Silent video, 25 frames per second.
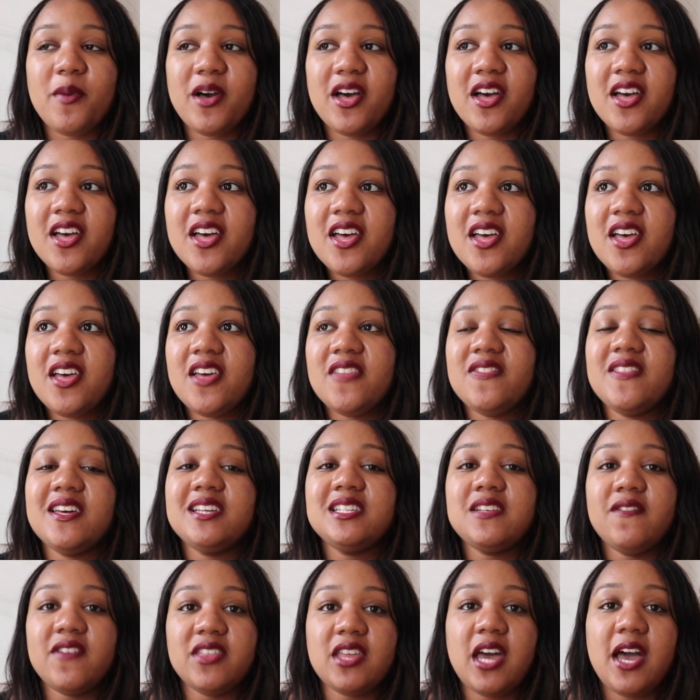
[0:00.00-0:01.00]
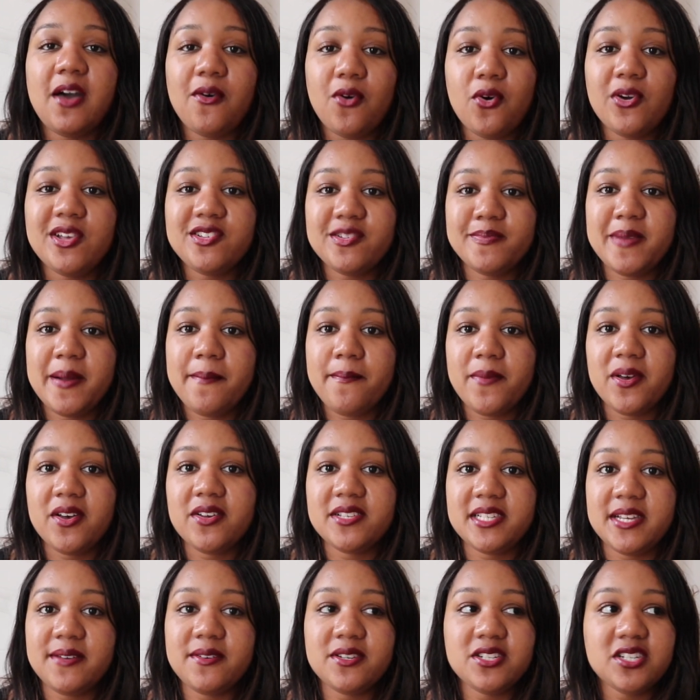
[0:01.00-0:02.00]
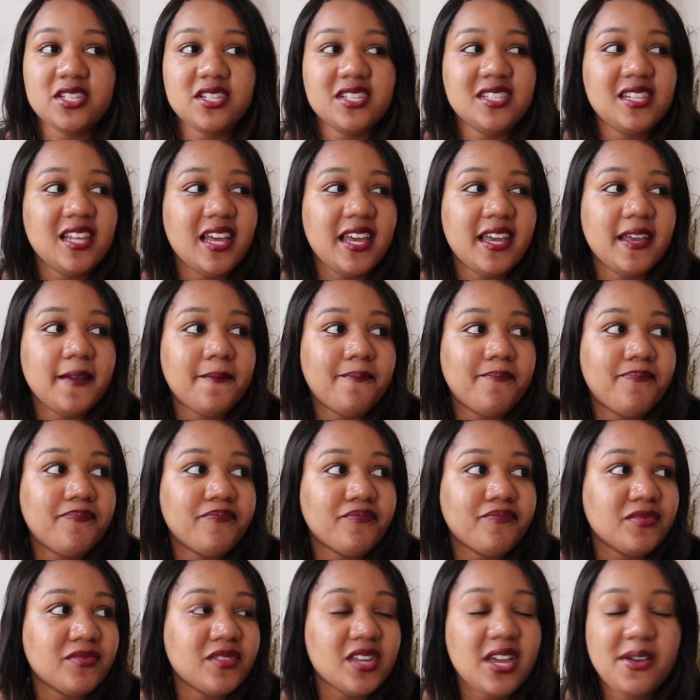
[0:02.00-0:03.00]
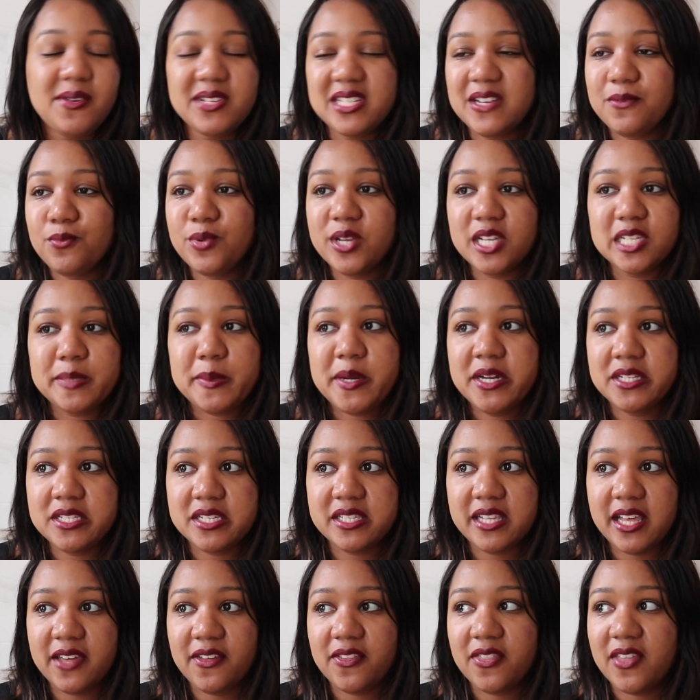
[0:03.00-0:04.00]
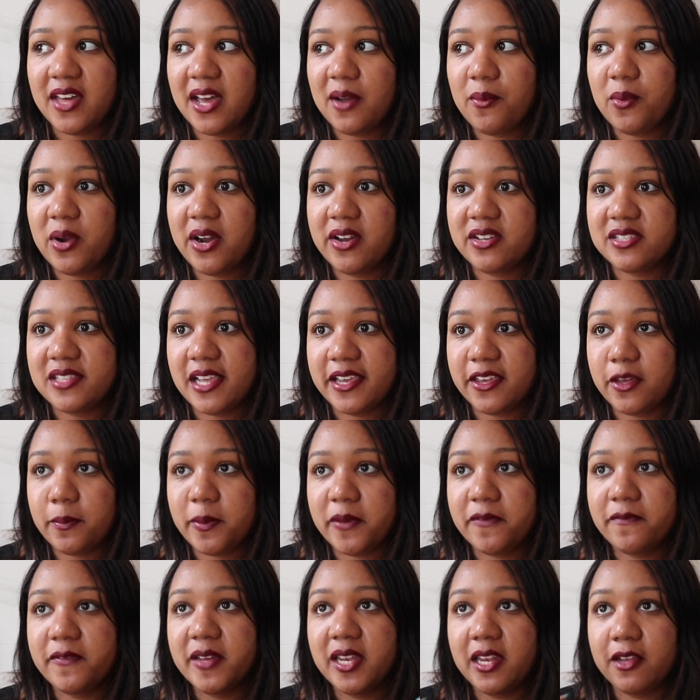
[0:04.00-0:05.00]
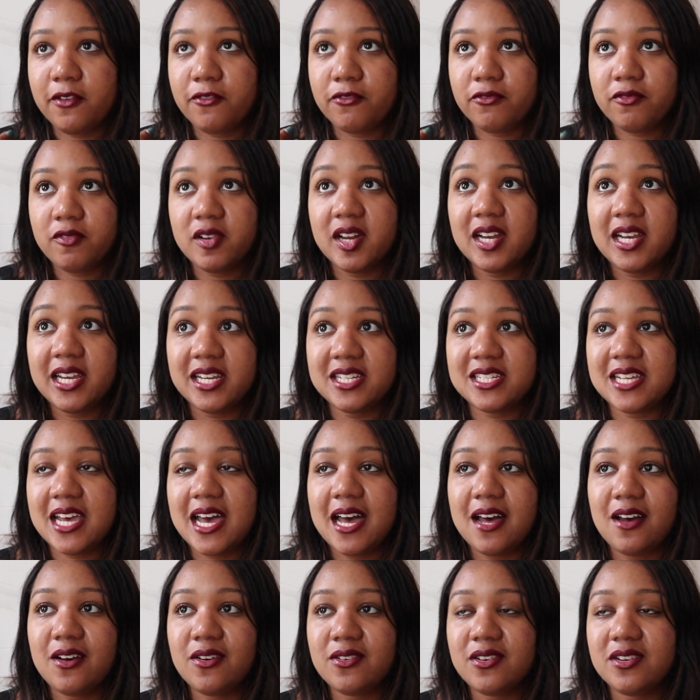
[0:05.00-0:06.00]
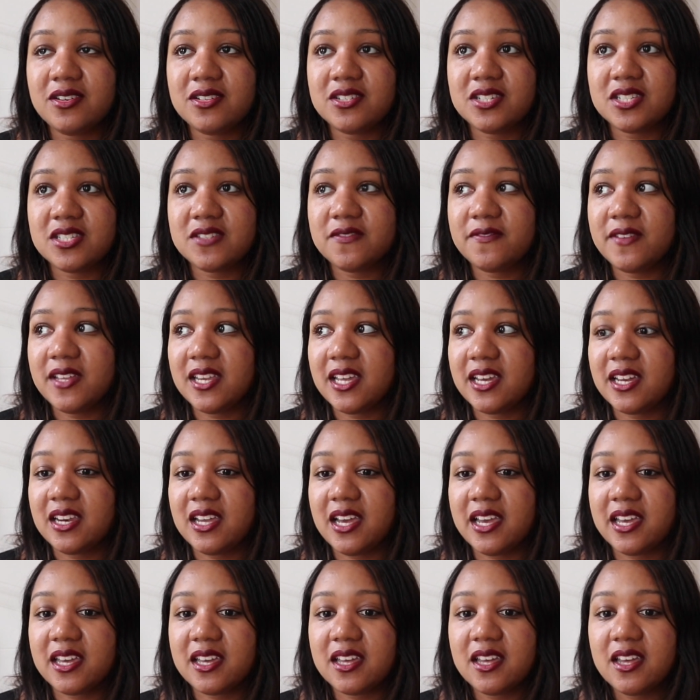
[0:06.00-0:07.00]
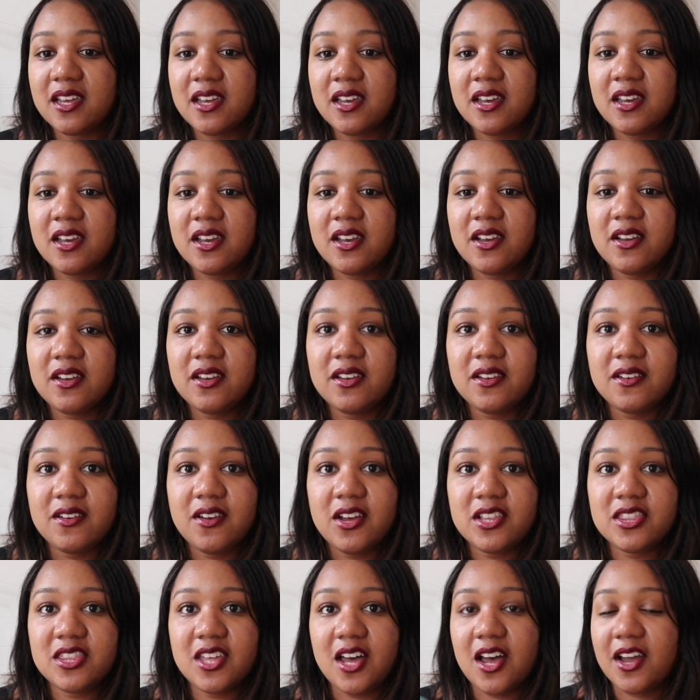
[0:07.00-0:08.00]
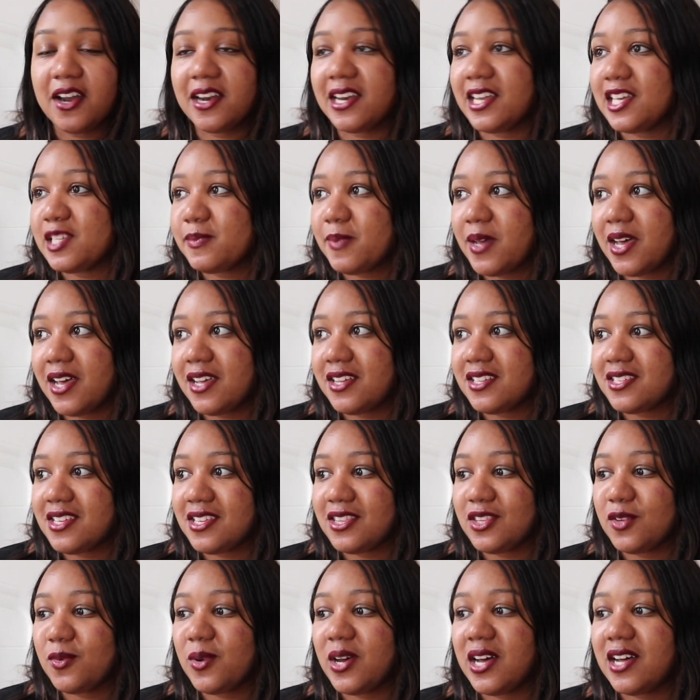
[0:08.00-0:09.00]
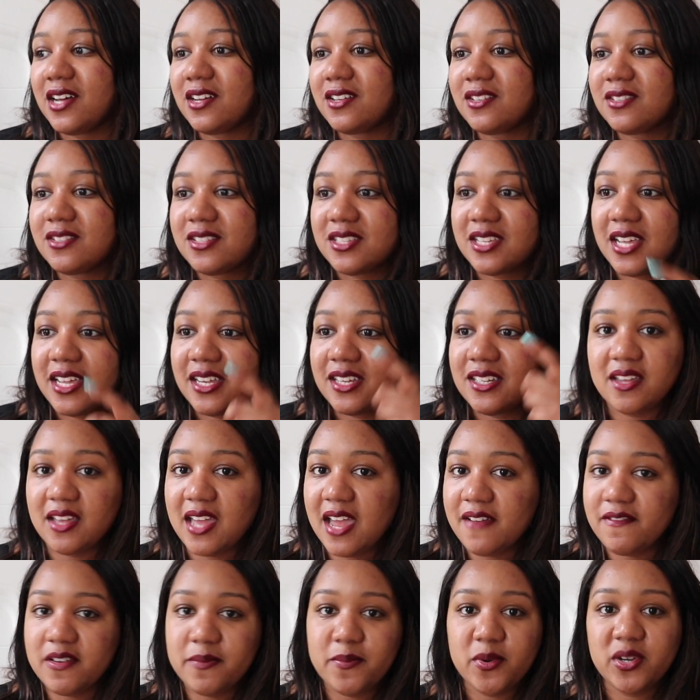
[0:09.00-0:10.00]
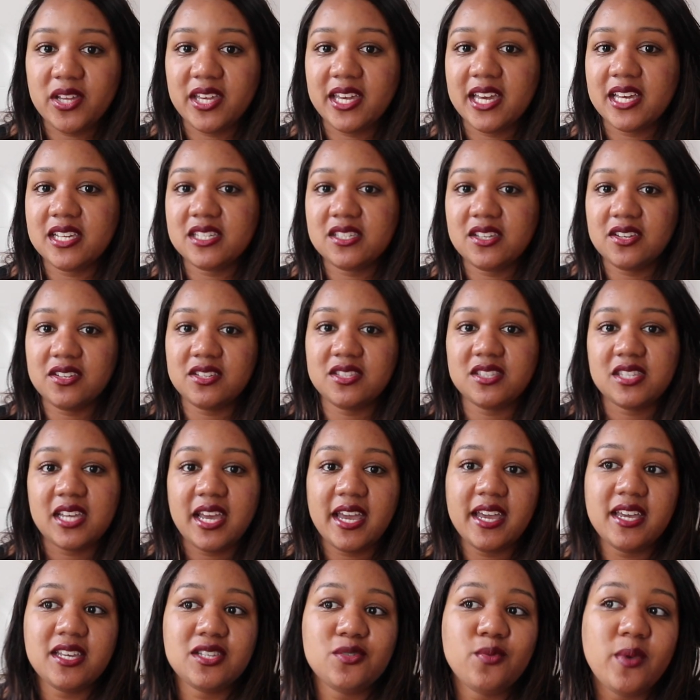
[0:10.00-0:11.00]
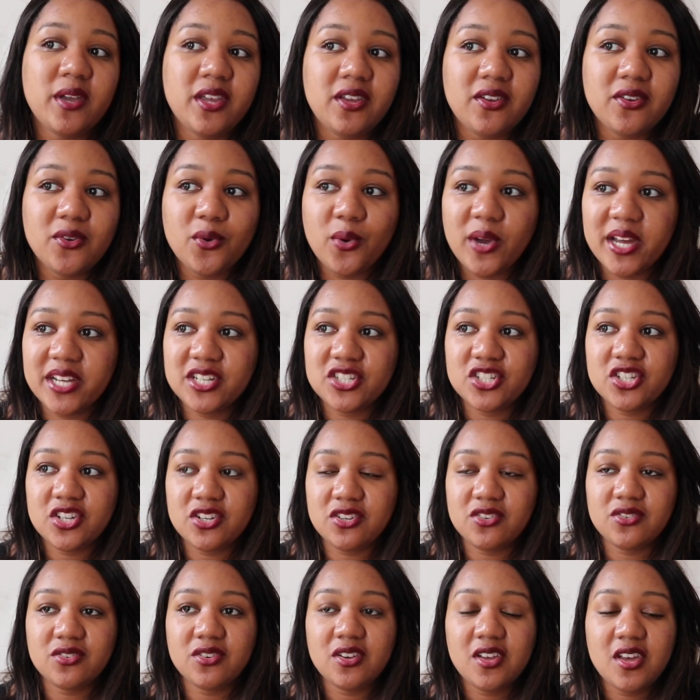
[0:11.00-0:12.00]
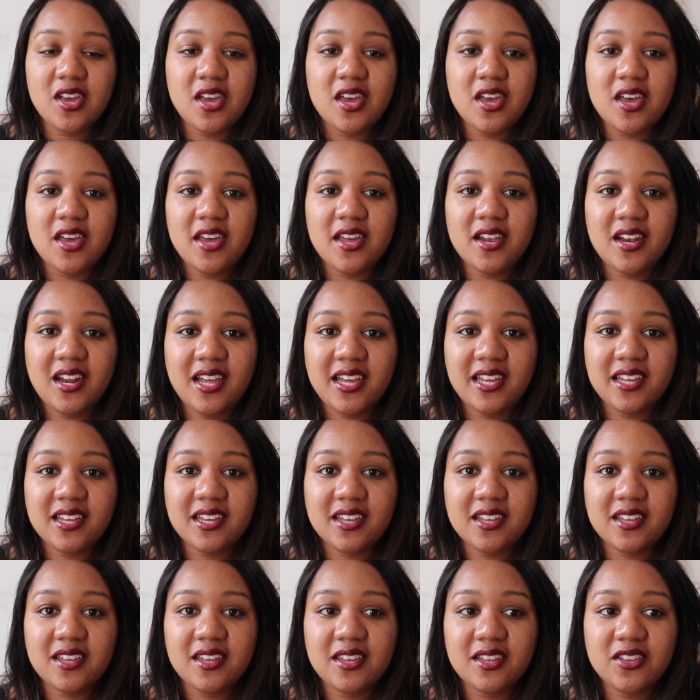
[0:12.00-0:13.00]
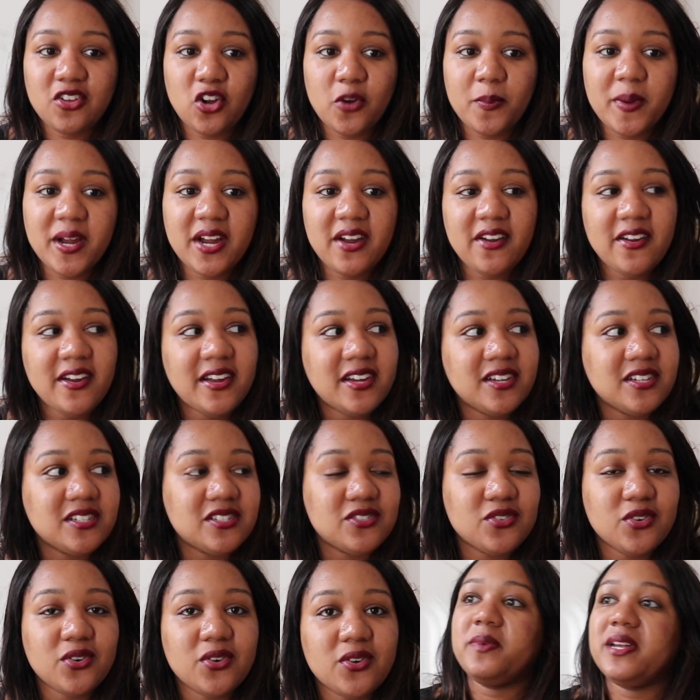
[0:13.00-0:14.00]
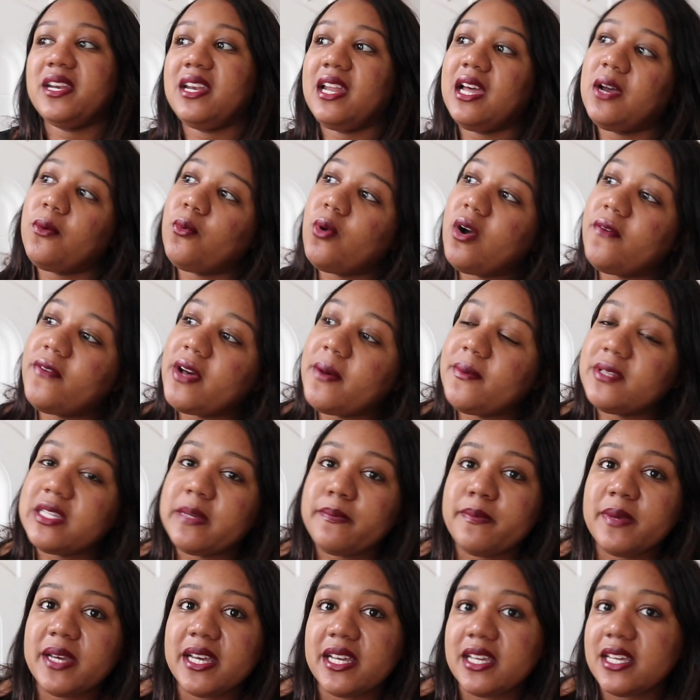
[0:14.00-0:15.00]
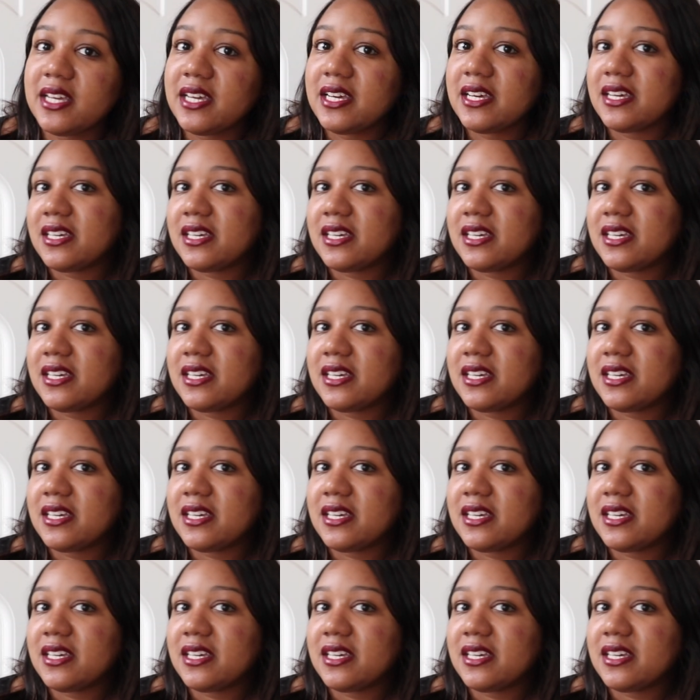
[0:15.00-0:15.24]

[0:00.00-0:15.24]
But that's something that I always remember because it was just like, I always have weird experiences like that where it's like you'll be feeling really down and just feeling like the ugliest person in the world, and everybody gets those days where you question like your appearance, or and like, what if I was a bit